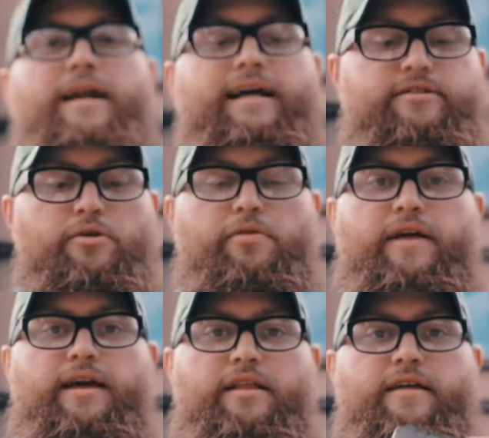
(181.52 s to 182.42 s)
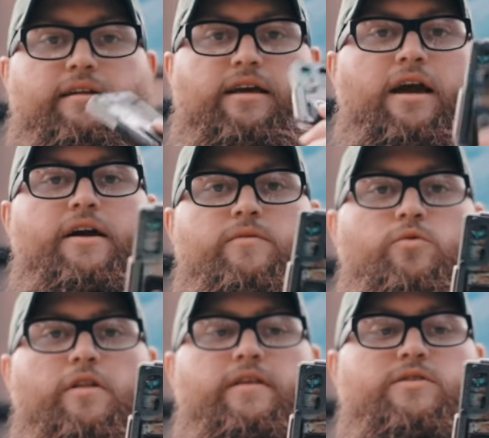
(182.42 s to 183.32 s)
But I do think that
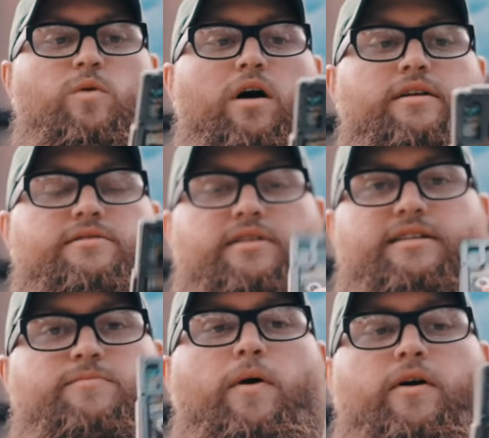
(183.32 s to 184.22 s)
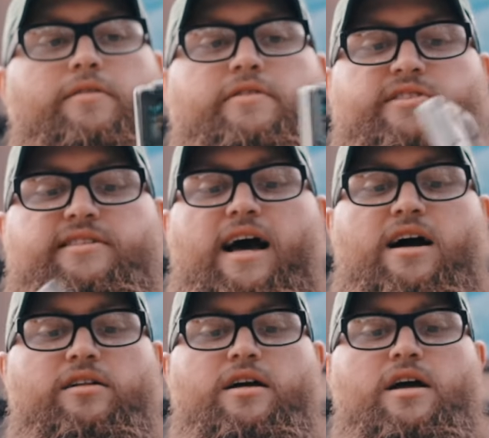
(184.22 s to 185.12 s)
carrying one of these wallets is part of a
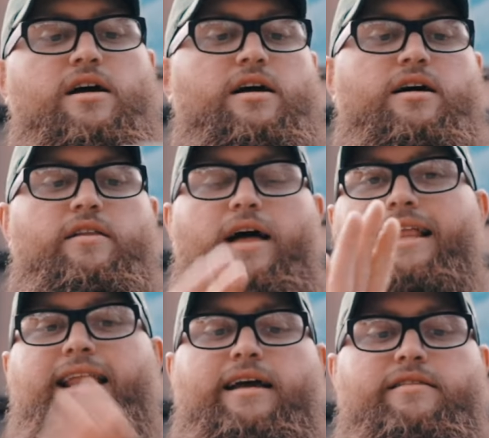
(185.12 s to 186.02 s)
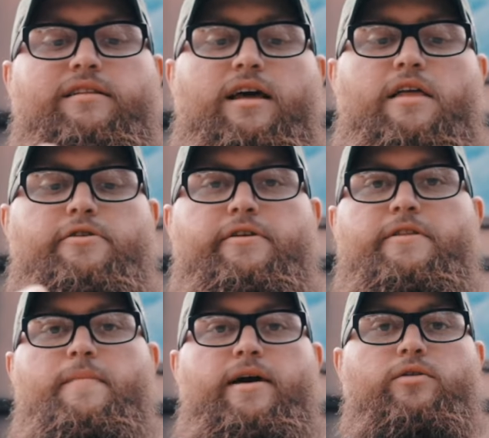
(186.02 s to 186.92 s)
style uh, I like the leather
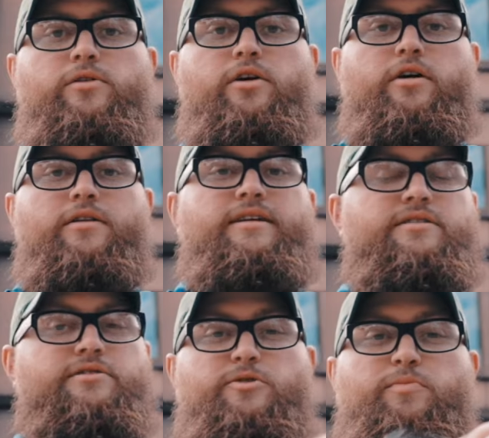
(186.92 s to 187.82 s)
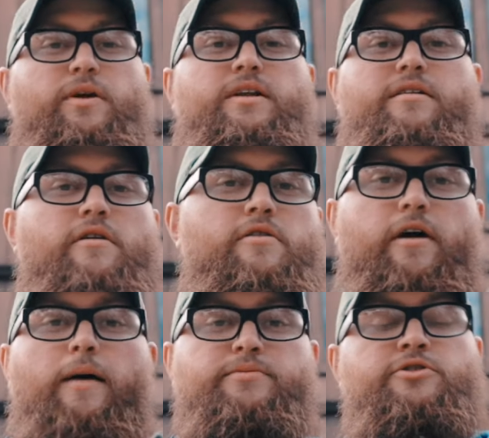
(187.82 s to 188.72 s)
and the metal look on this. There's plenty of
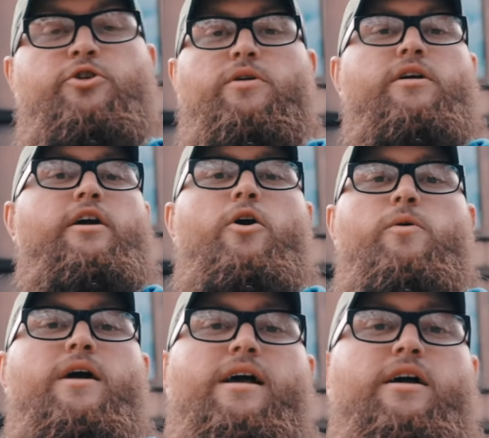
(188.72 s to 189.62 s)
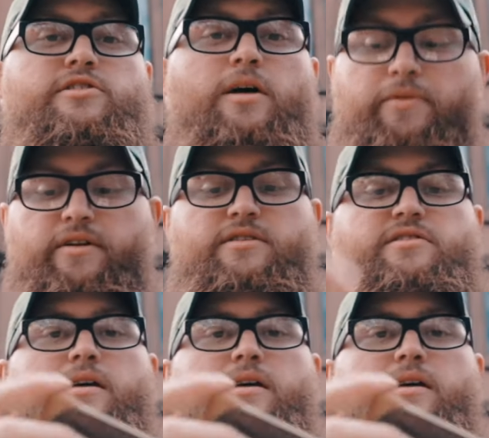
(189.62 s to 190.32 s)
other options. You can go something as